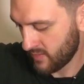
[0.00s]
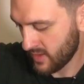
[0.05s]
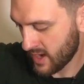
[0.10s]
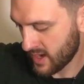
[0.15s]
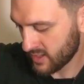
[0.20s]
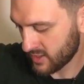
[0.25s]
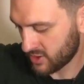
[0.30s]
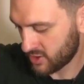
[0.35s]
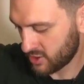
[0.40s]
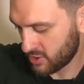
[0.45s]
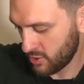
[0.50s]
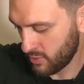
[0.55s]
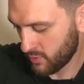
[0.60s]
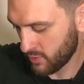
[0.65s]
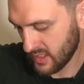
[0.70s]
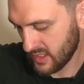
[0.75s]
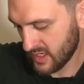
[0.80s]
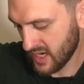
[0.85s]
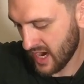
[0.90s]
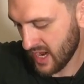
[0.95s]
not
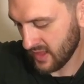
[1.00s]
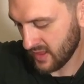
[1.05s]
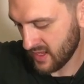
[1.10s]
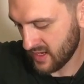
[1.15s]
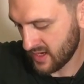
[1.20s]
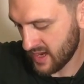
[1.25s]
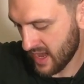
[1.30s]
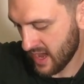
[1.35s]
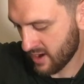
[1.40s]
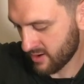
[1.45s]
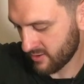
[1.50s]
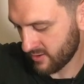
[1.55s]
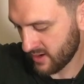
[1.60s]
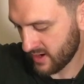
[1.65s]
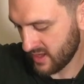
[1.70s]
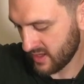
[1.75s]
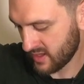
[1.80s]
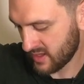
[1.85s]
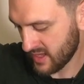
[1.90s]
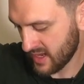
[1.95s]
super tightly down or
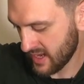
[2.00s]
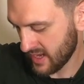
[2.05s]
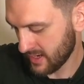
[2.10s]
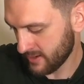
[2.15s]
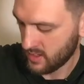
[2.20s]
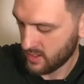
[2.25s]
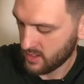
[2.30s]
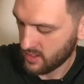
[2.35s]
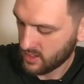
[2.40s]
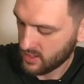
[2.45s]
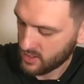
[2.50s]
anything,